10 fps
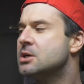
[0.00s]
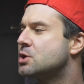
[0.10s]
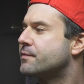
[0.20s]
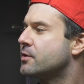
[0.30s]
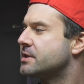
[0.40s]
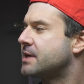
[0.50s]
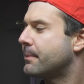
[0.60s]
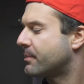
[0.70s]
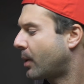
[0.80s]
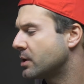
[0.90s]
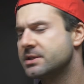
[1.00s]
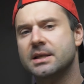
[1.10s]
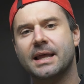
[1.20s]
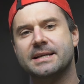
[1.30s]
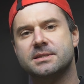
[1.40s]
So if you're the type of person
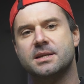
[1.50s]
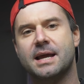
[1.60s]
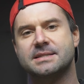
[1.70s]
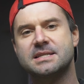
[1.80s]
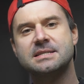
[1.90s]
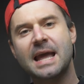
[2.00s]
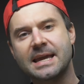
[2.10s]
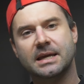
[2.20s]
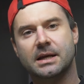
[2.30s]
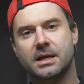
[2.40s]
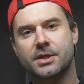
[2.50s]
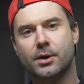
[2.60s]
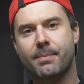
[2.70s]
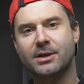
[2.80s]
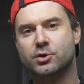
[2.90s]
that likes to dance naked in
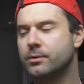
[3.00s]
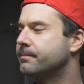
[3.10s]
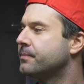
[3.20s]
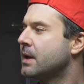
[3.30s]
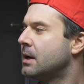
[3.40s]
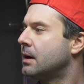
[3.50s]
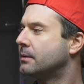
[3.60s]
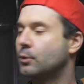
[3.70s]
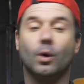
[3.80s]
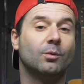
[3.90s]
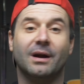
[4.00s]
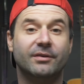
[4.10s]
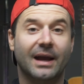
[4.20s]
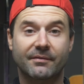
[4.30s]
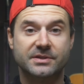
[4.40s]
their bedroom or wherever
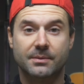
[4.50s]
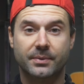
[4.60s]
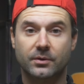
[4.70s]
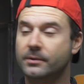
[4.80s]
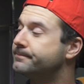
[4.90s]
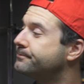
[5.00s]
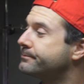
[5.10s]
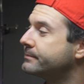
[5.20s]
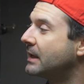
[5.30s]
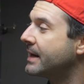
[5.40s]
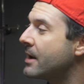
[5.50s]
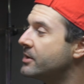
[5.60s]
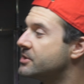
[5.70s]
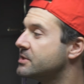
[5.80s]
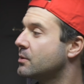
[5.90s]
you have this computer, now you
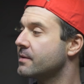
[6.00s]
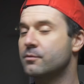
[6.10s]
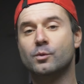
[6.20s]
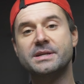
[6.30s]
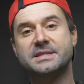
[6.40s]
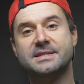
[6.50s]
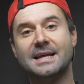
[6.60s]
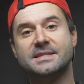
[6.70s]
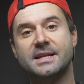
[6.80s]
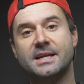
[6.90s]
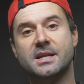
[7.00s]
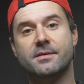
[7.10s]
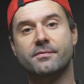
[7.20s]
can just sort of recess it into the